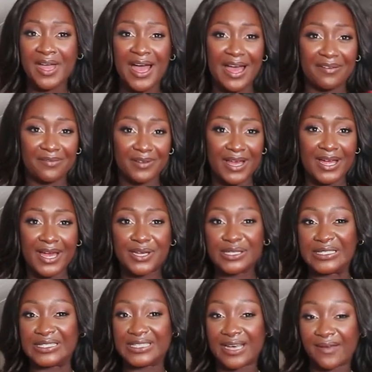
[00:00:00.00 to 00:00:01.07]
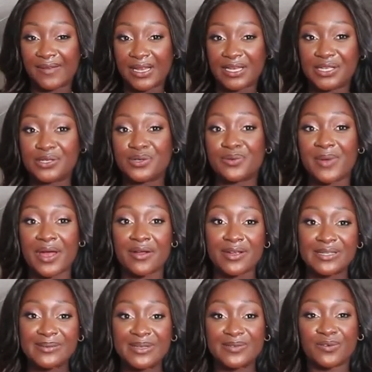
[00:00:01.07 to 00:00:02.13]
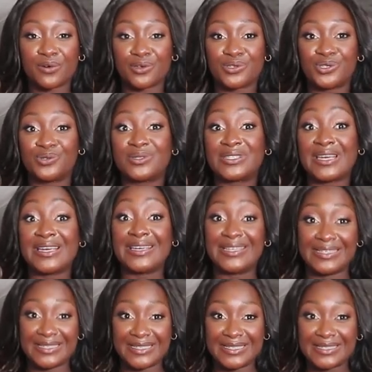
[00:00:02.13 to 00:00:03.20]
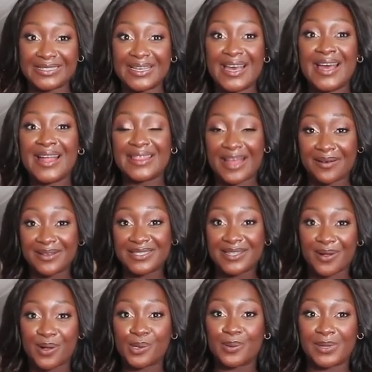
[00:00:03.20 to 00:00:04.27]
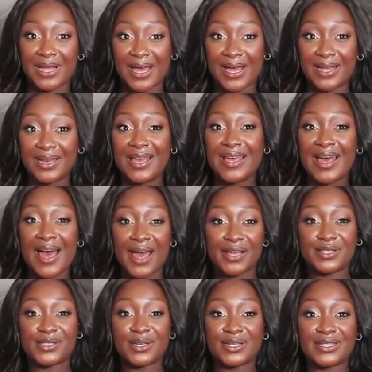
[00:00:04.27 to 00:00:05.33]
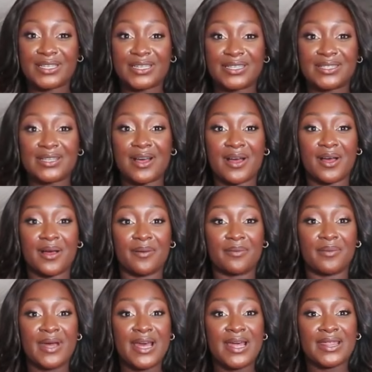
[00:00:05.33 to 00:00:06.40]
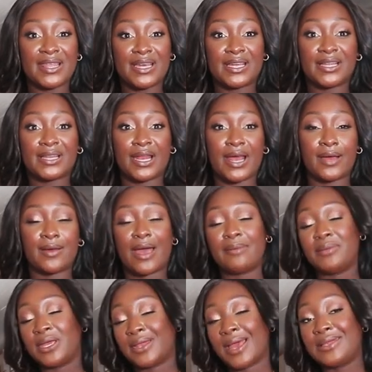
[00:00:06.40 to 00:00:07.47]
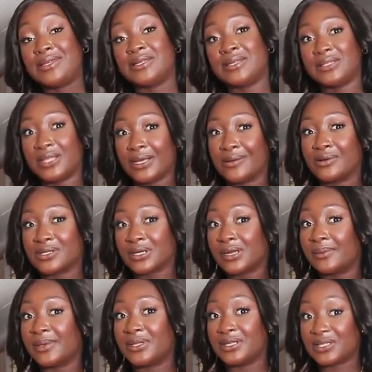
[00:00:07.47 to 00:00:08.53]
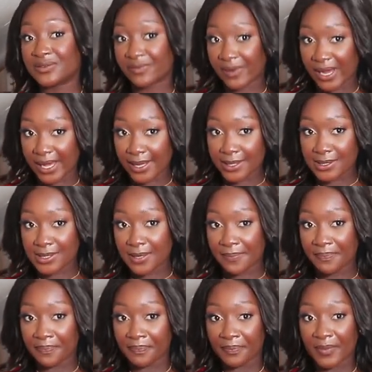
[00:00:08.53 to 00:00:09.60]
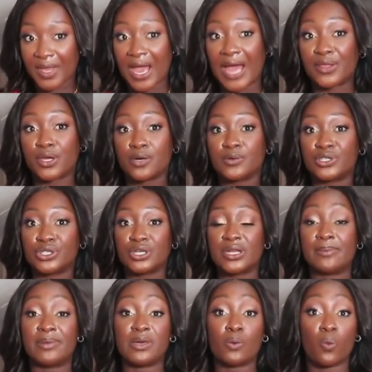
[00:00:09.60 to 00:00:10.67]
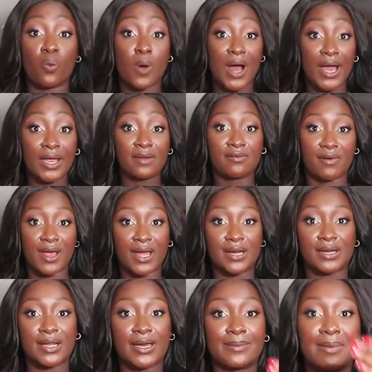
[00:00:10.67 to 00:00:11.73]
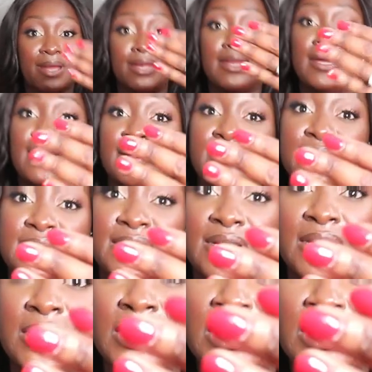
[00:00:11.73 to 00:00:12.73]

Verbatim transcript: I feel like I could definitely do my Christmas photo shoots in this. That was the whole plan. I took this um, thinking that I, I mean, I didn't think it was going to be this red. I thought it was going to be wine red, like my nails.